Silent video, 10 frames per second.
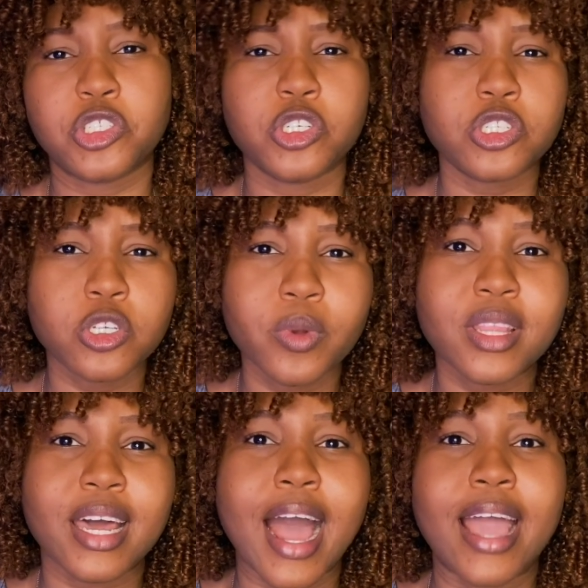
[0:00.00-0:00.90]
So just knowing
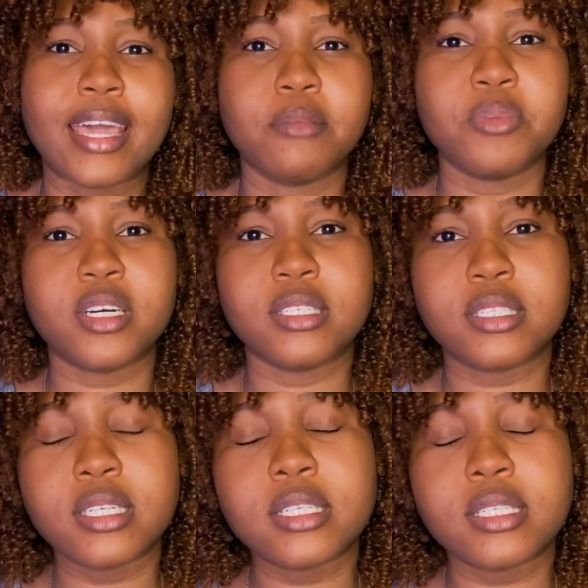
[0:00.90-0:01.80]
that I can be
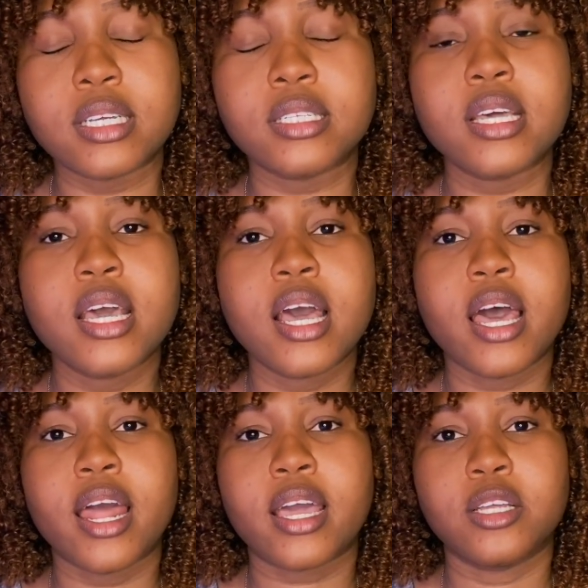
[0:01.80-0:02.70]
consistent
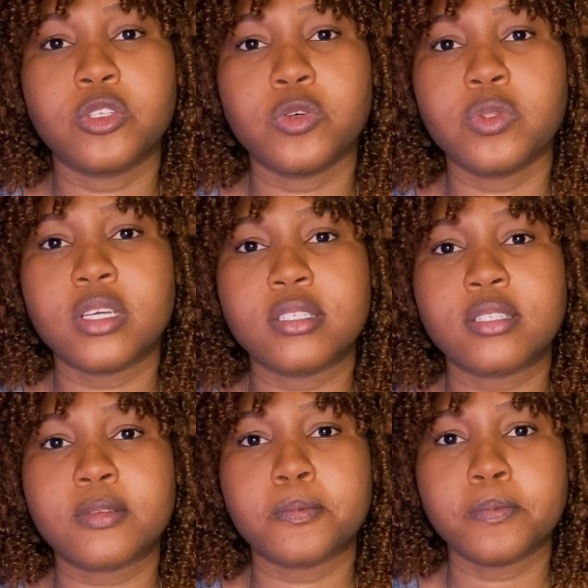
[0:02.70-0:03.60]
and I can do
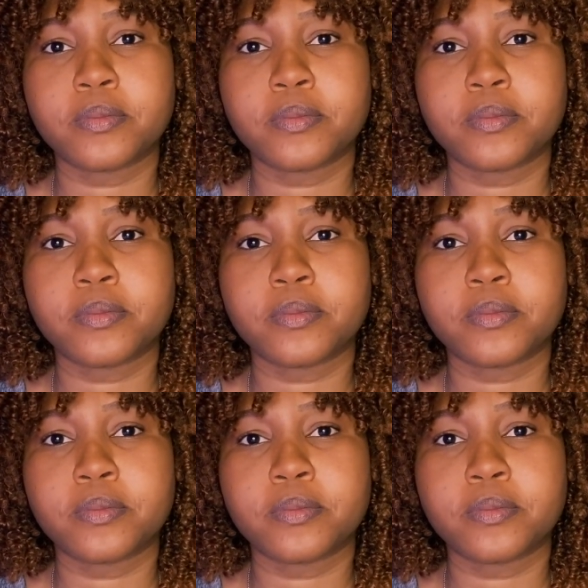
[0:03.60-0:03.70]
this